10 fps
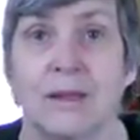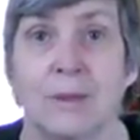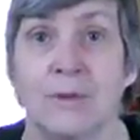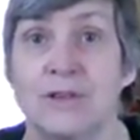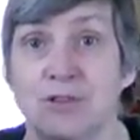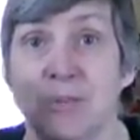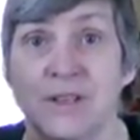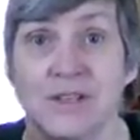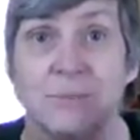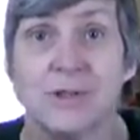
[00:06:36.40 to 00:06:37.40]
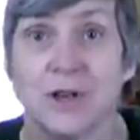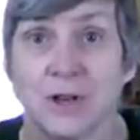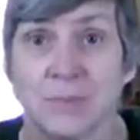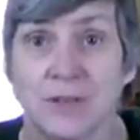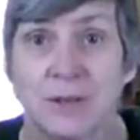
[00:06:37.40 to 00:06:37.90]
The trouble is
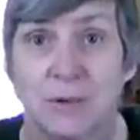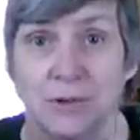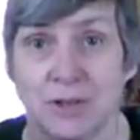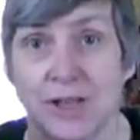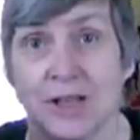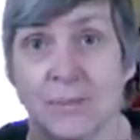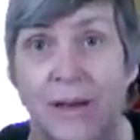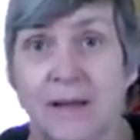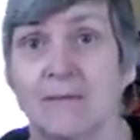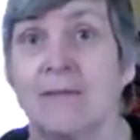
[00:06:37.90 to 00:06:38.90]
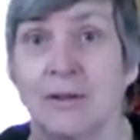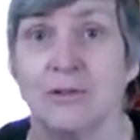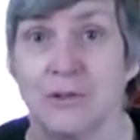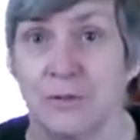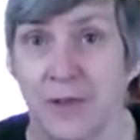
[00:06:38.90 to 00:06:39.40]
sometimes they want to think about
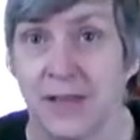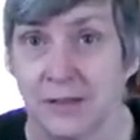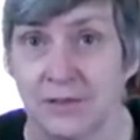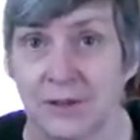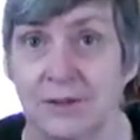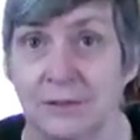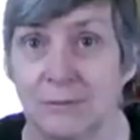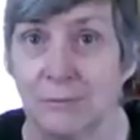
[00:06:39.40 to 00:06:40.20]
lots of things that